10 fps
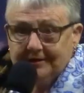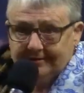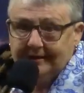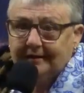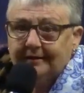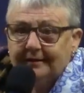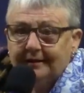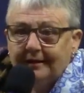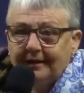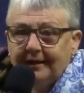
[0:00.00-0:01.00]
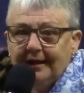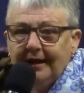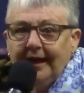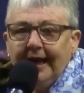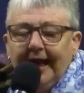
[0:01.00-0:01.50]
everything.
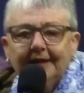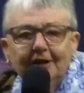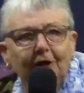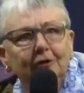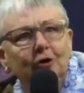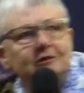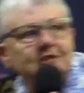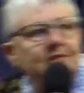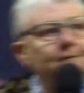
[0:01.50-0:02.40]
And I looked